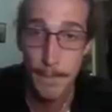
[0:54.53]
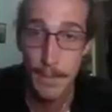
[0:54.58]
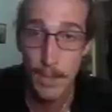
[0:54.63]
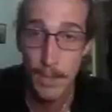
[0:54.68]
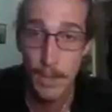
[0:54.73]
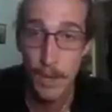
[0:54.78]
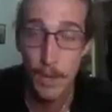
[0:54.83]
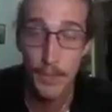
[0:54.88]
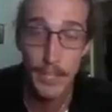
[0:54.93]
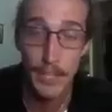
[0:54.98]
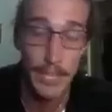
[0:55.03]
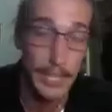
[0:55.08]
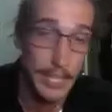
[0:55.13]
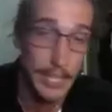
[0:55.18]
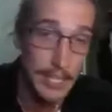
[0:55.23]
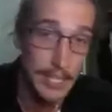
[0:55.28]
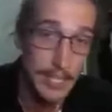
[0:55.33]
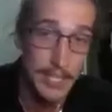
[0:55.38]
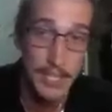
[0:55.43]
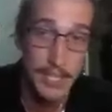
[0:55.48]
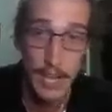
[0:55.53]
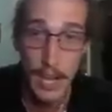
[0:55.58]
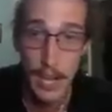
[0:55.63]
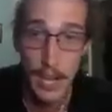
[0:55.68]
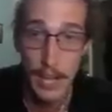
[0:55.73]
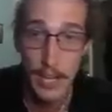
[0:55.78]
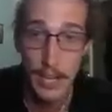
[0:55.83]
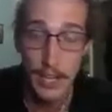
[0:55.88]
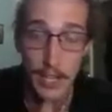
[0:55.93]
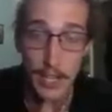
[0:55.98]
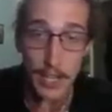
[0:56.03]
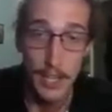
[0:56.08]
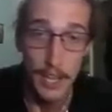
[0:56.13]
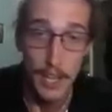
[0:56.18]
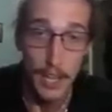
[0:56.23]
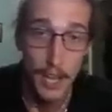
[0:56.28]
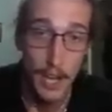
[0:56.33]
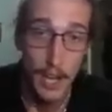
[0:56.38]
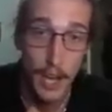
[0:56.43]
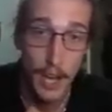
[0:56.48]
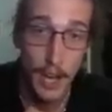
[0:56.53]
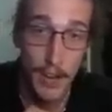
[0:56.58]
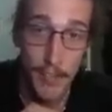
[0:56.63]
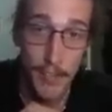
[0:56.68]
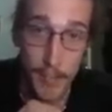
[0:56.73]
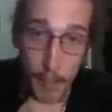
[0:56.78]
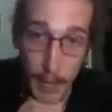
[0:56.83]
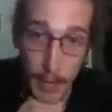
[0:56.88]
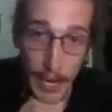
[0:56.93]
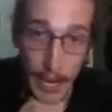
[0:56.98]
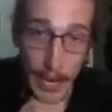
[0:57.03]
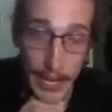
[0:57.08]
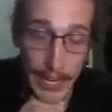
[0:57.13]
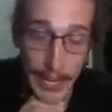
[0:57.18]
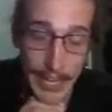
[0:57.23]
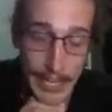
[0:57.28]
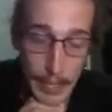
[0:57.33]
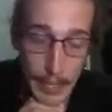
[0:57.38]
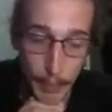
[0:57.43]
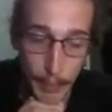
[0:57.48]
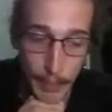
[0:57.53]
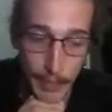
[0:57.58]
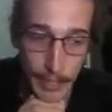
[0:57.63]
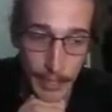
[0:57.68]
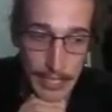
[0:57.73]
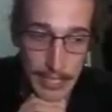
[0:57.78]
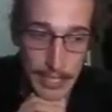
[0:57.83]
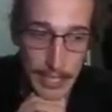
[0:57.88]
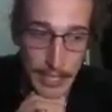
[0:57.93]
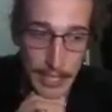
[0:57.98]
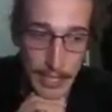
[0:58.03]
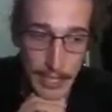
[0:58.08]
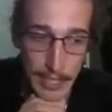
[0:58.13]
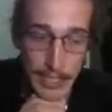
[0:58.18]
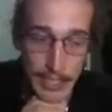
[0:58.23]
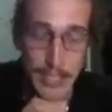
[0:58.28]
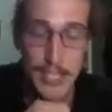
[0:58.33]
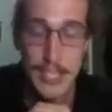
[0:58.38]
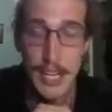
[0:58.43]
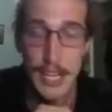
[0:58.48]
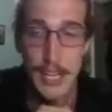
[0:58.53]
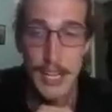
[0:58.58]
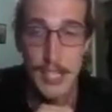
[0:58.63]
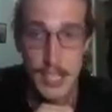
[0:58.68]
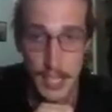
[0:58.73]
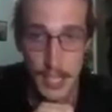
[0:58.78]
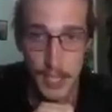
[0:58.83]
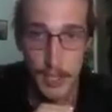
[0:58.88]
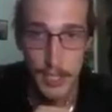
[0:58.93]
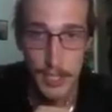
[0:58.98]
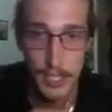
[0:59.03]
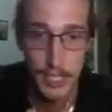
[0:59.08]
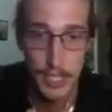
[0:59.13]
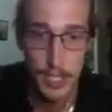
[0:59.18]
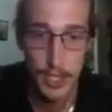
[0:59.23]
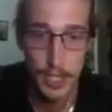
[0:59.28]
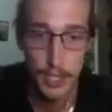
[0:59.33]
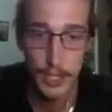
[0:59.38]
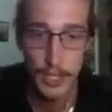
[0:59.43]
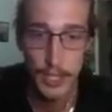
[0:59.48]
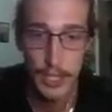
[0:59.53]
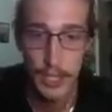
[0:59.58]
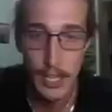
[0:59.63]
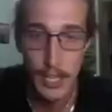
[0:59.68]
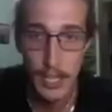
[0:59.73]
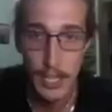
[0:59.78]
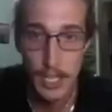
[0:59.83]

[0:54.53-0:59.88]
on the inside of my hip. It's like an inside single essentially.